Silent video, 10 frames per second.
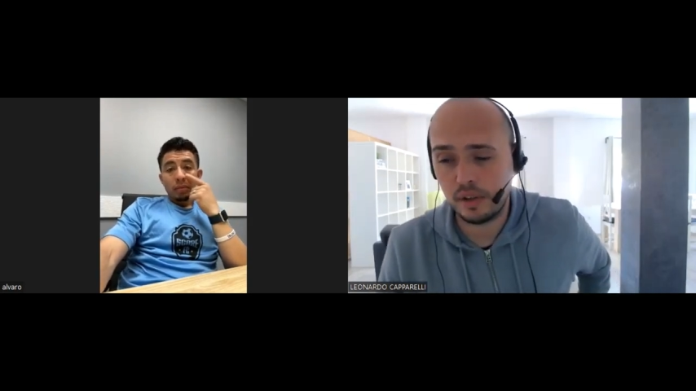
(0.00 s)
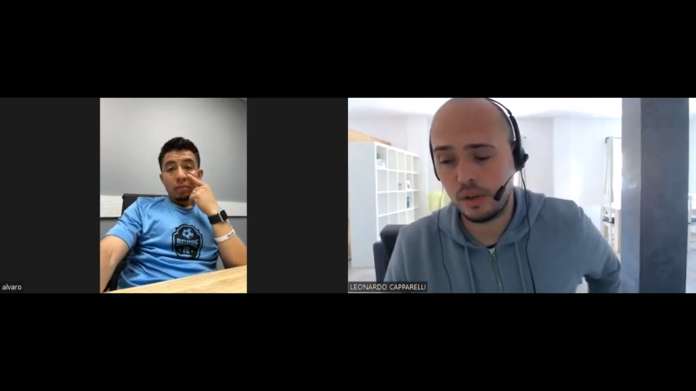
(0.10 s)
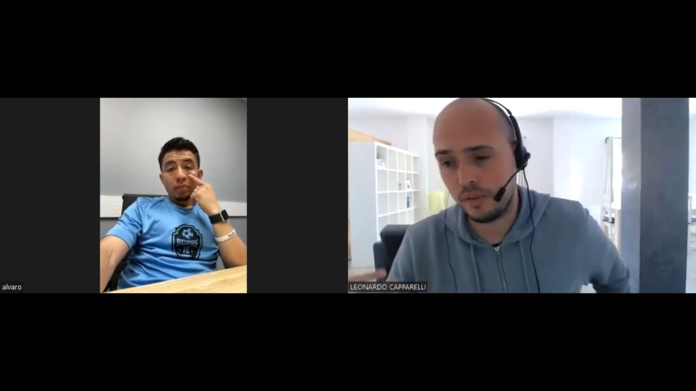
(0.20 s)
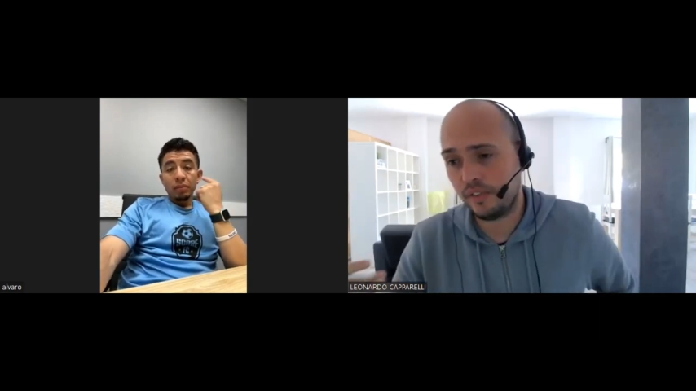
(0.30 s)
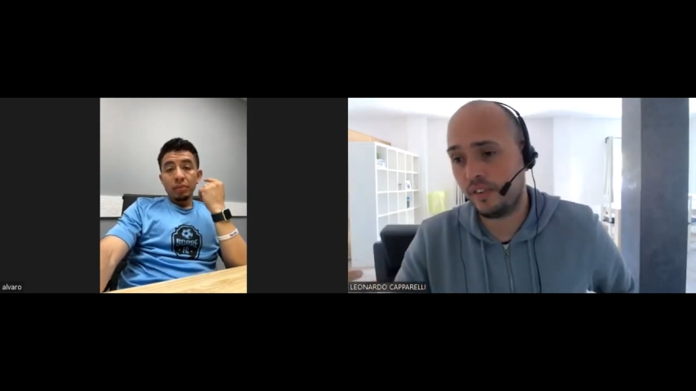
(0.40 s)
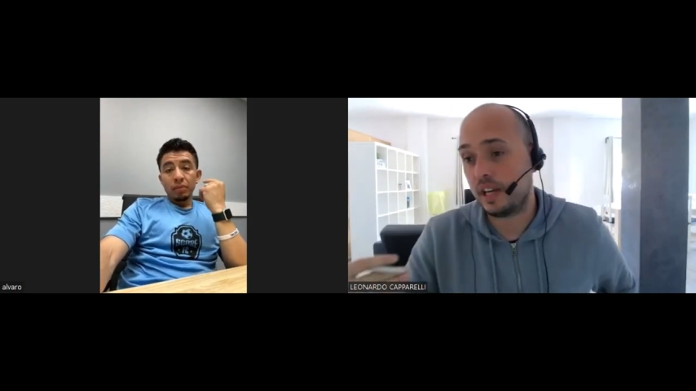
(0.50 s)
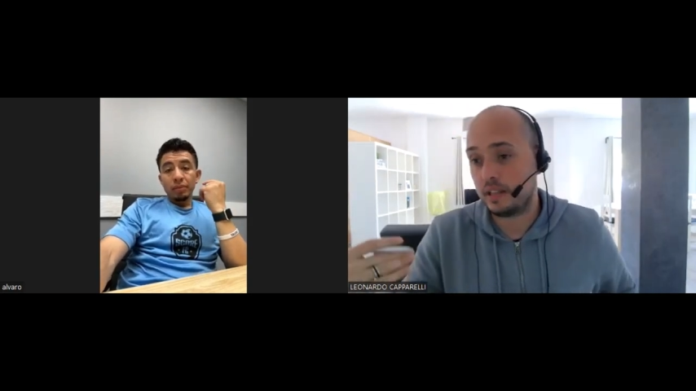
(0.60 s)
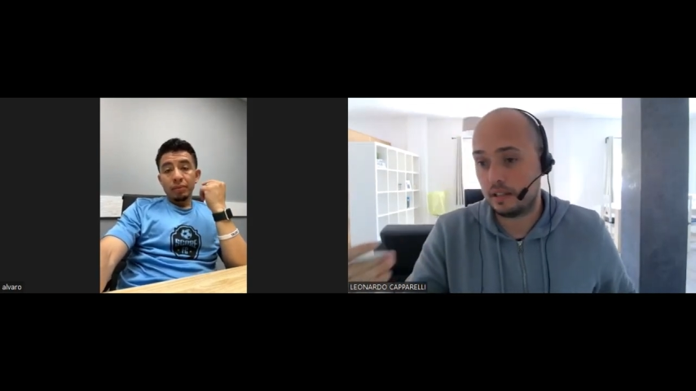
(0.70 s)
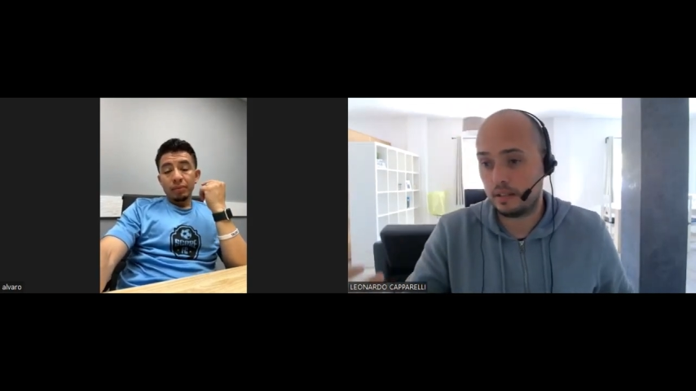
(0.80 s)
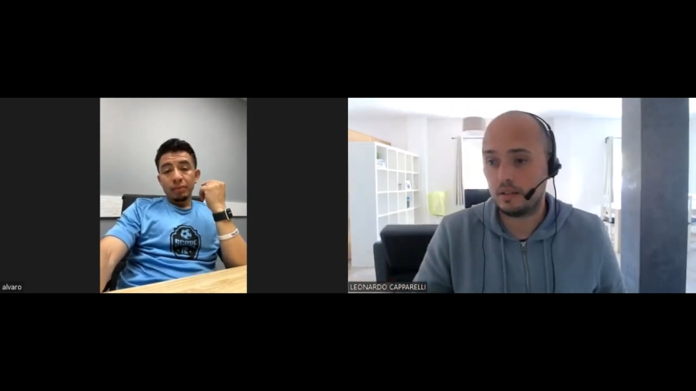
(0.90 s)
Speaker 1: you
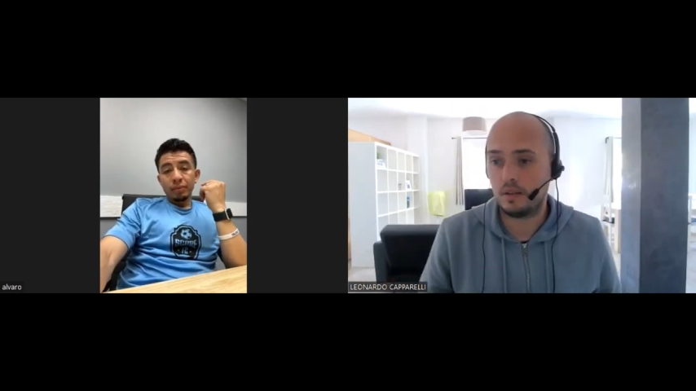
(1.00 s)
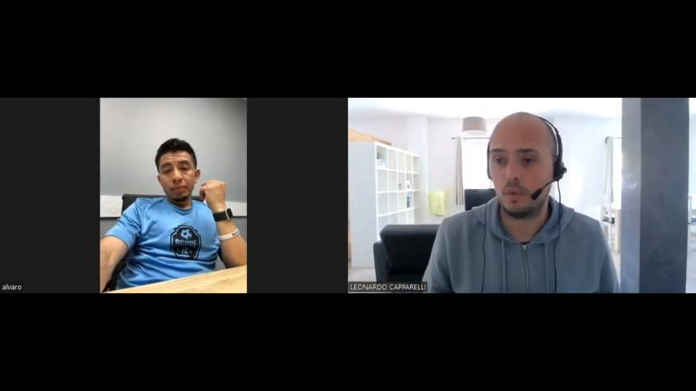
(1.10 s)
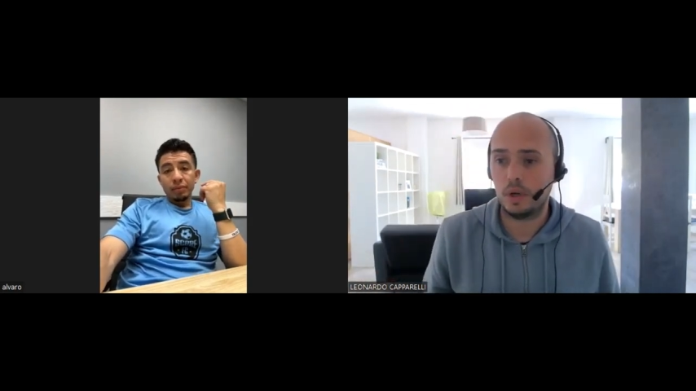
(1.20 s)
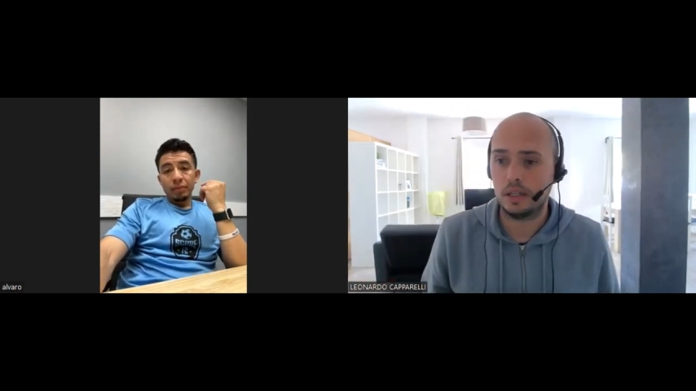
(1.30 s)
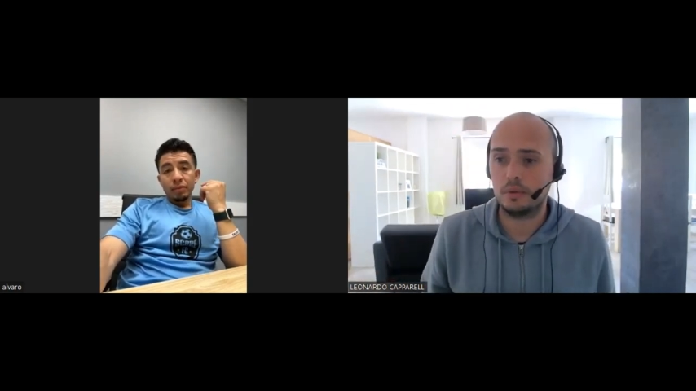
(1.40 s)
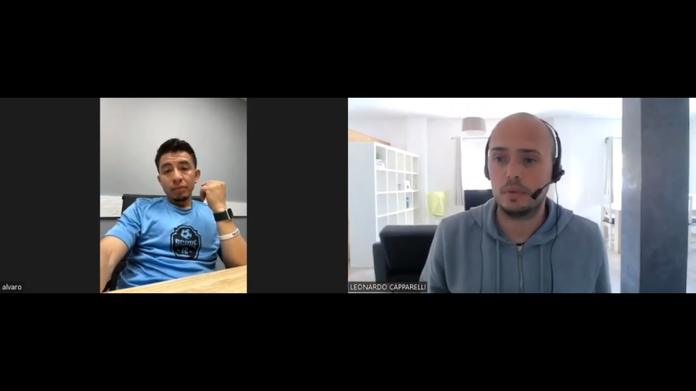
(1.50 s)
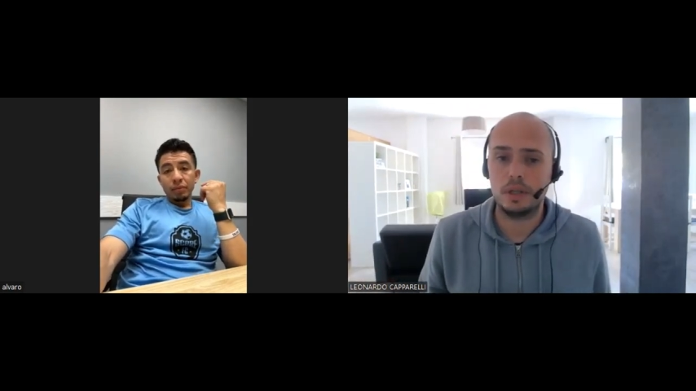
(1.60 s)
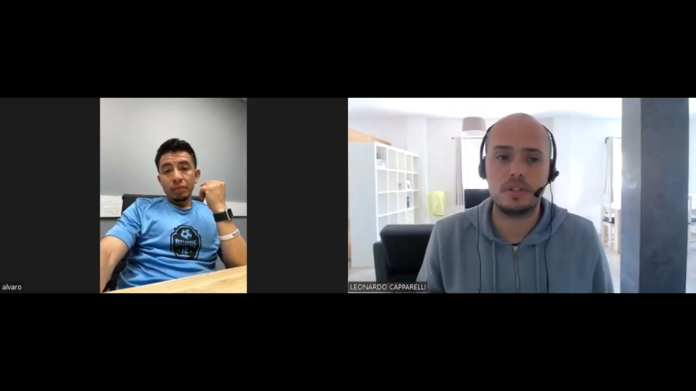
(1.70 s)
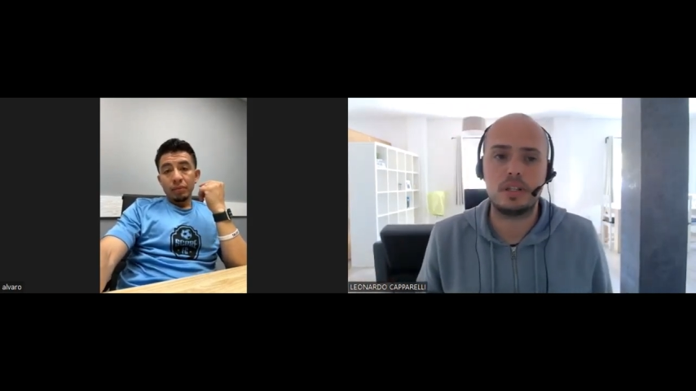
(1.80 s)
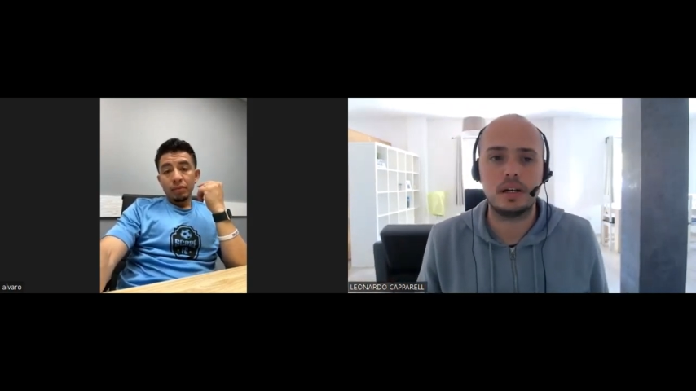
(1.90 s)
faced while
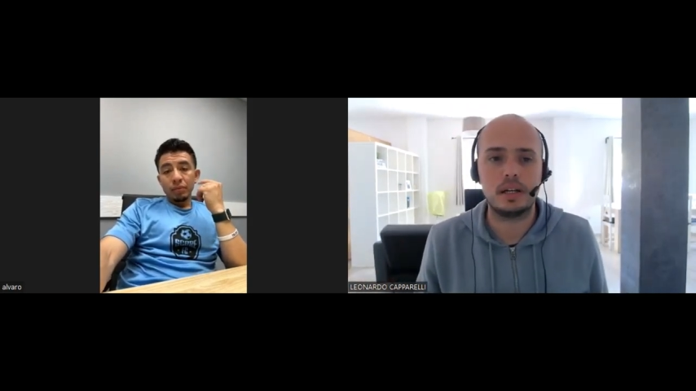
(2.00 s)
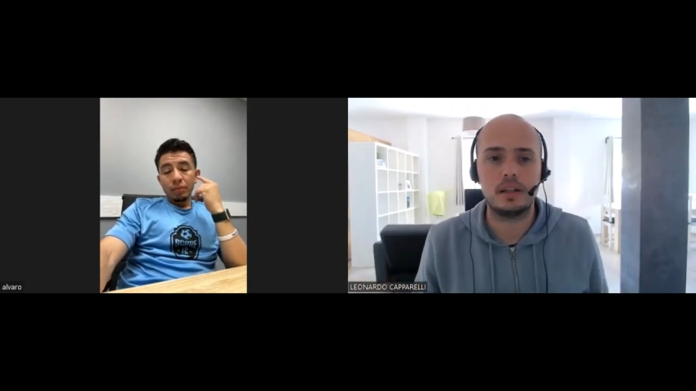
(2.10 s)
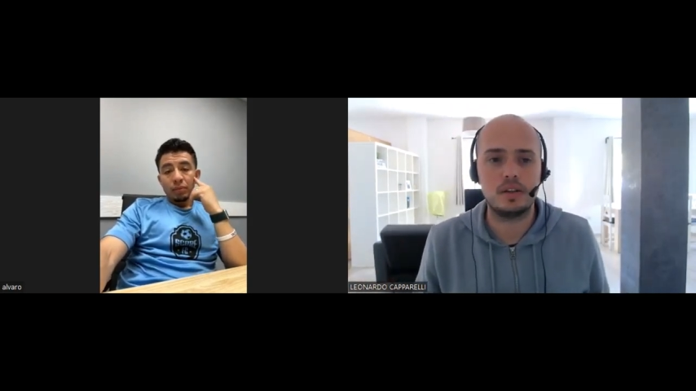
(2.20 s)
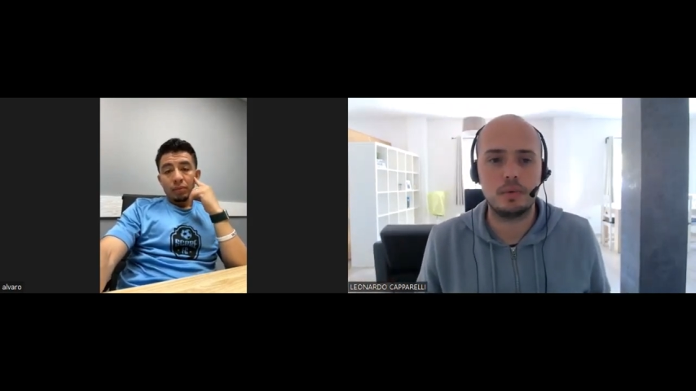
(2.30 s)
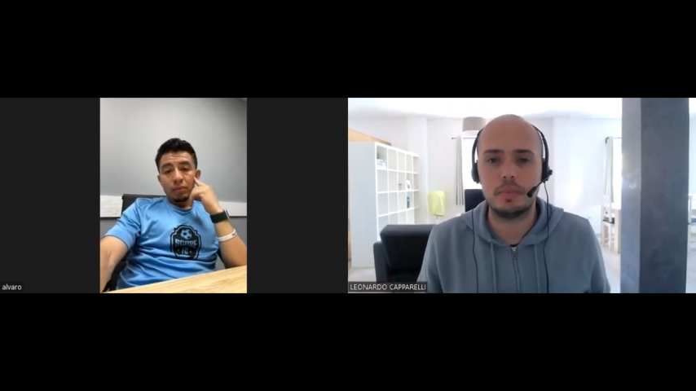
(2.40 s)
starting your